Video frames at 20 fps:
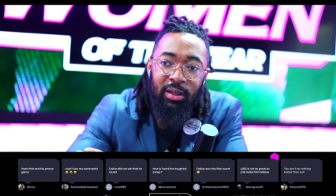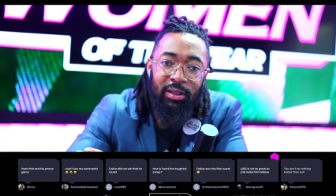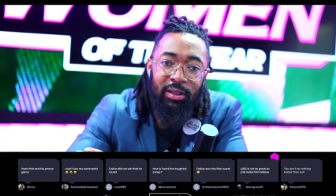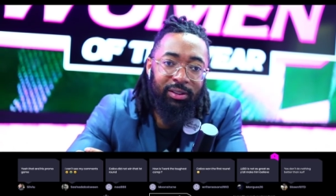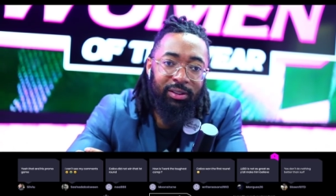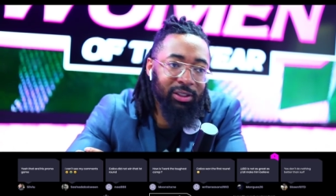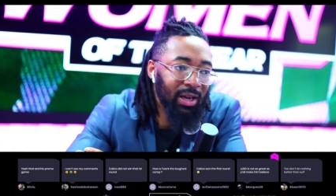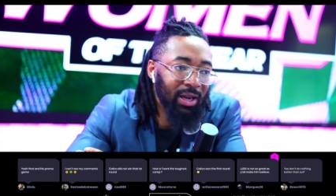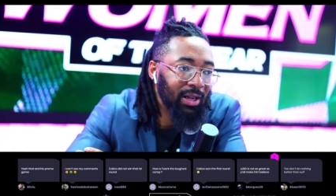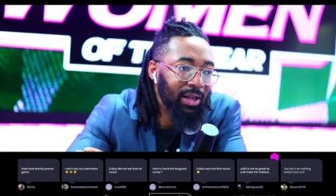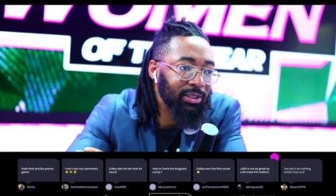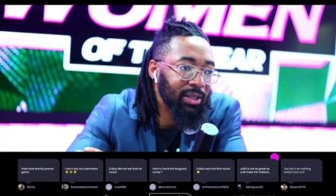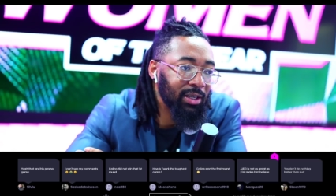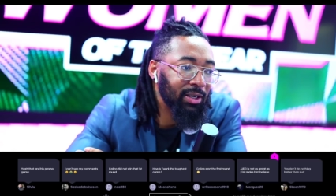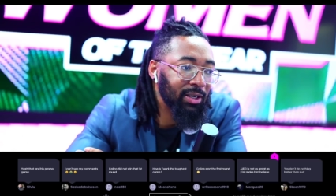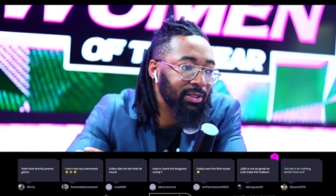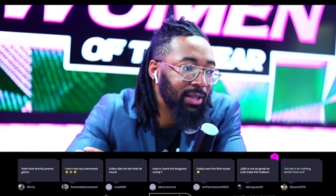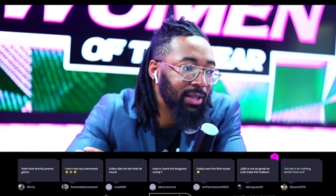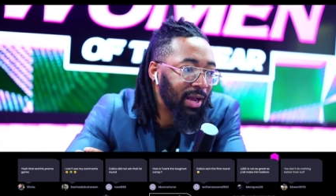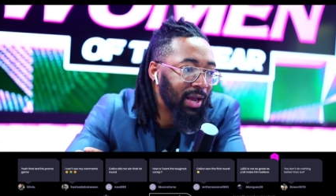John
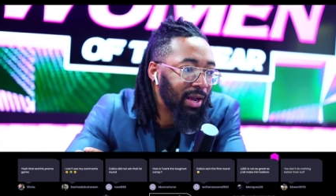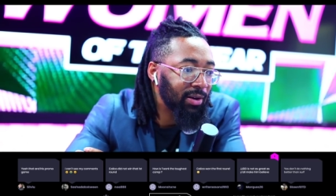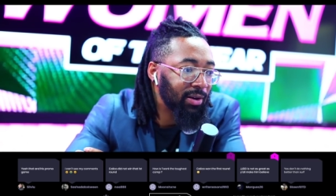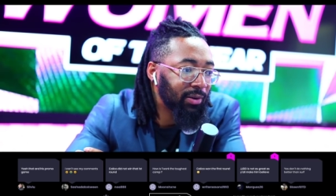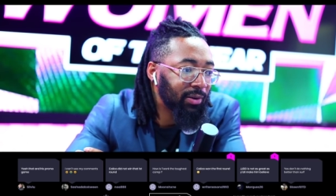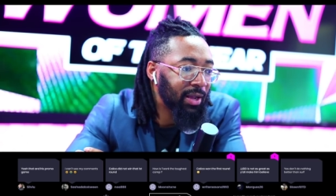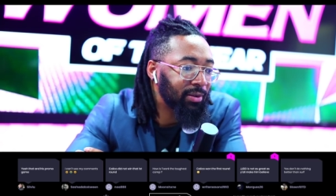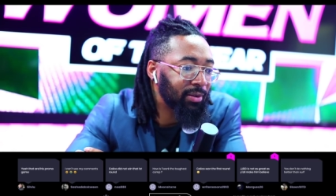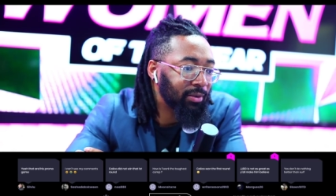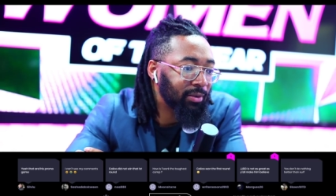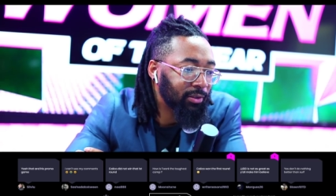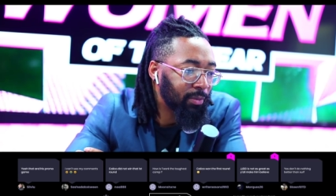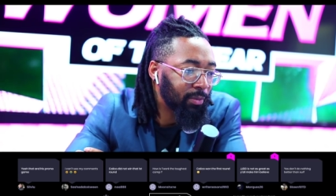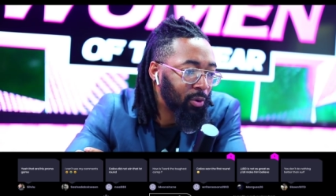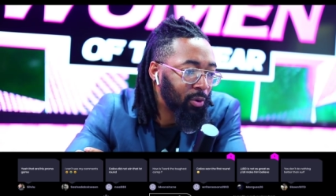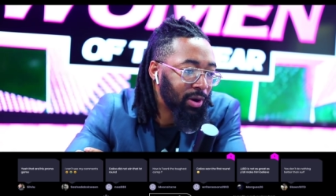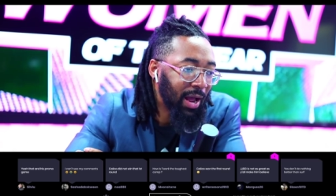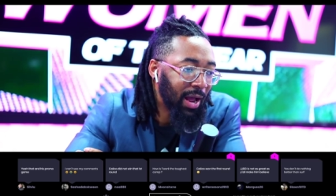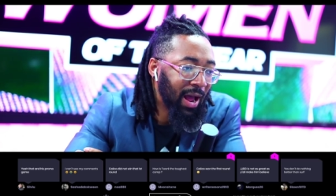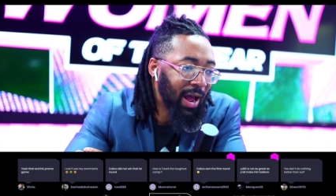John Don. Like, come
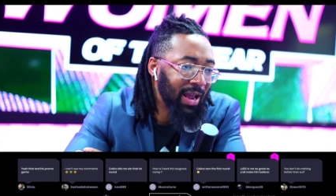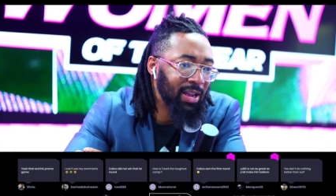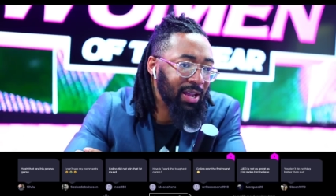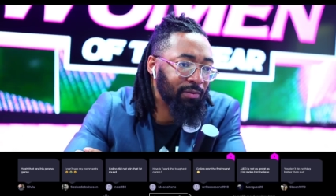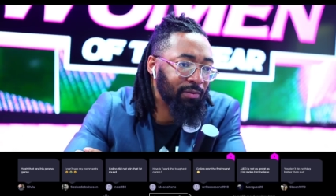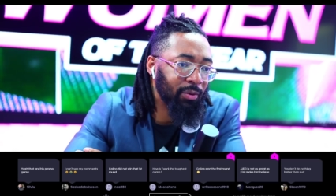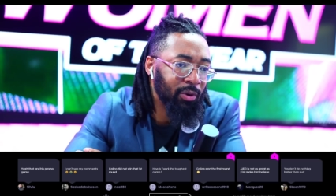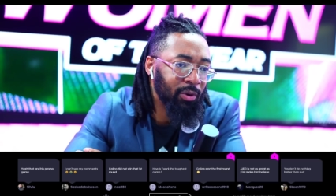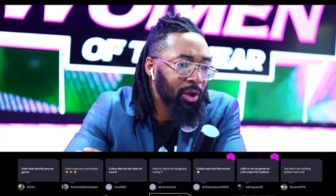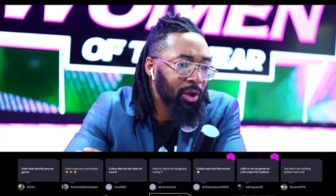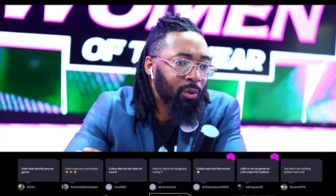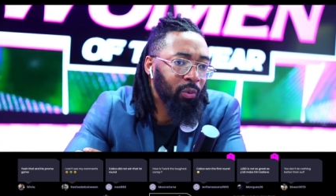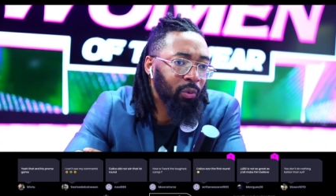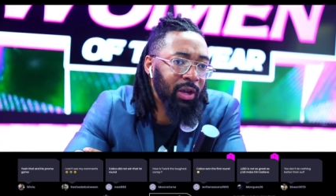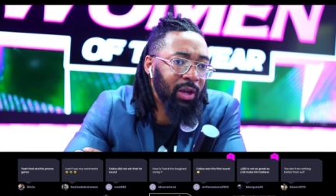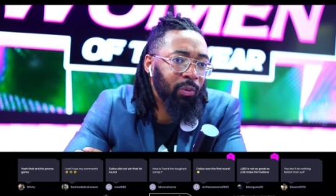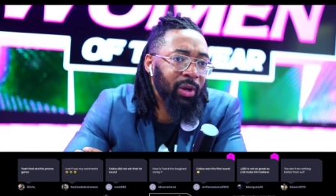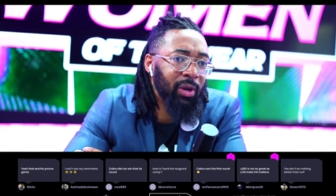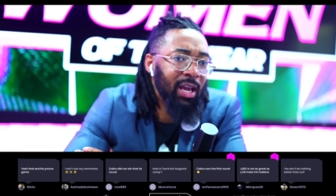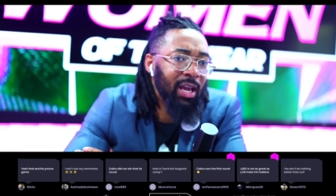on. I even we
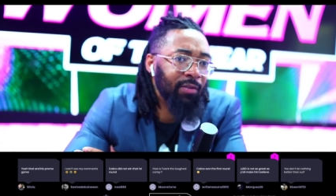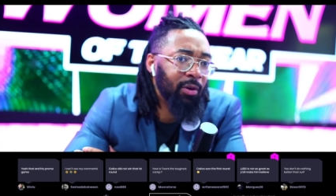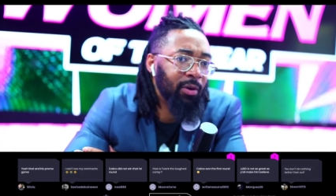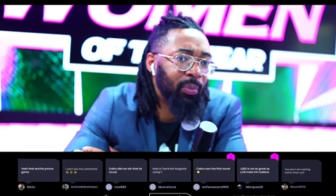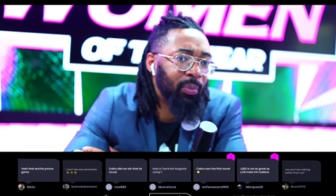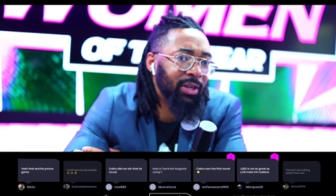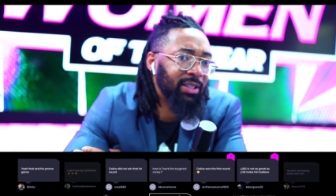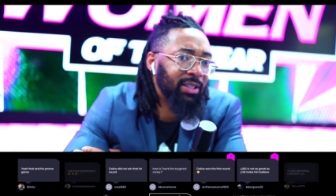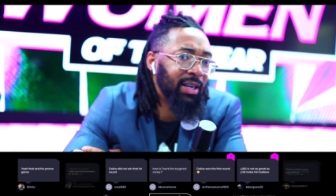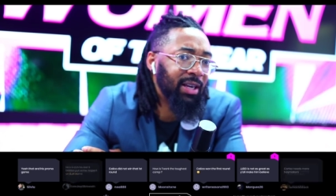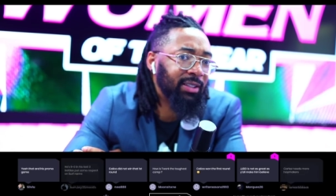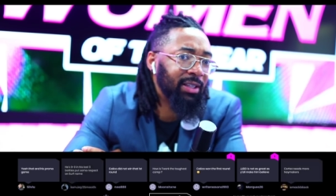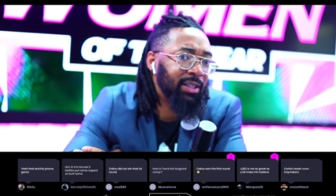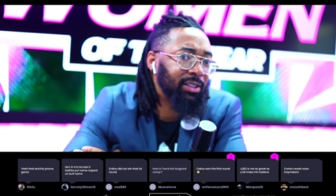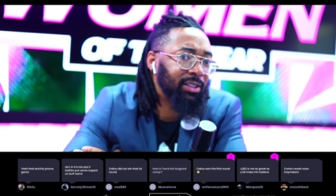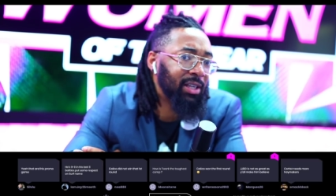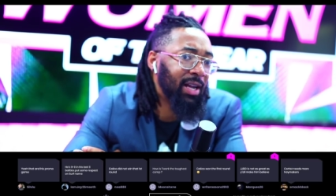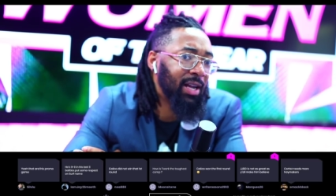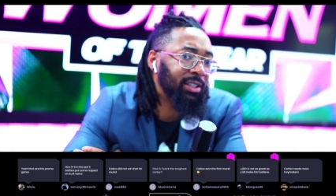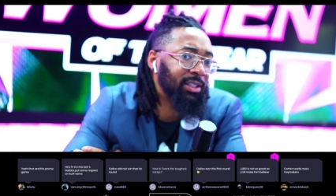we even predicted
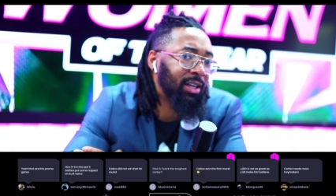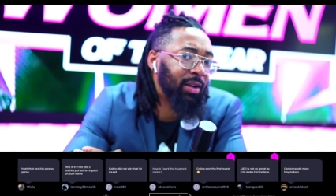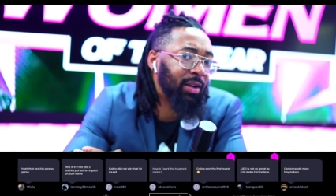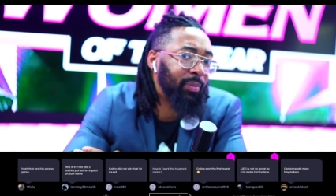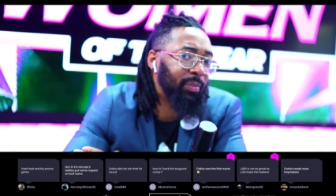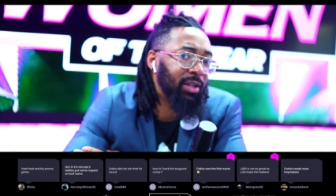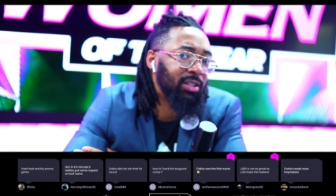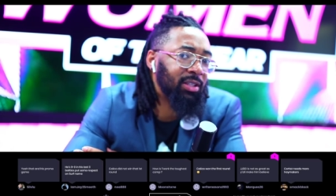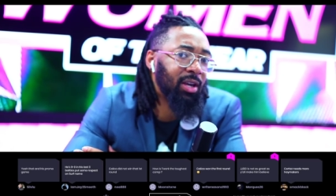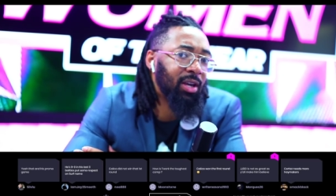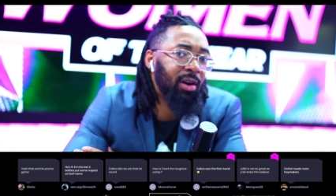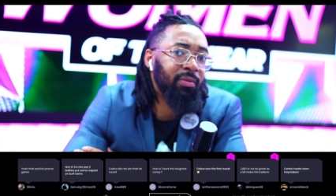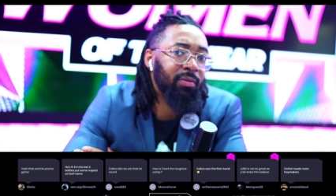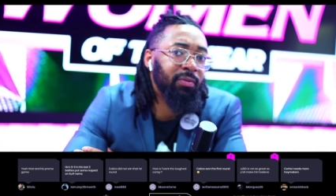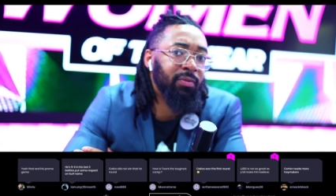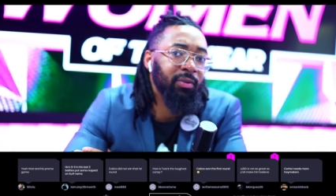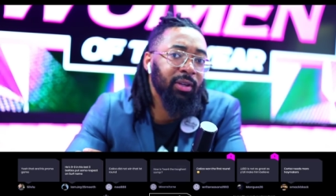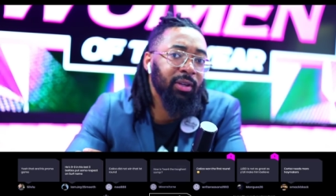John John to be Surf.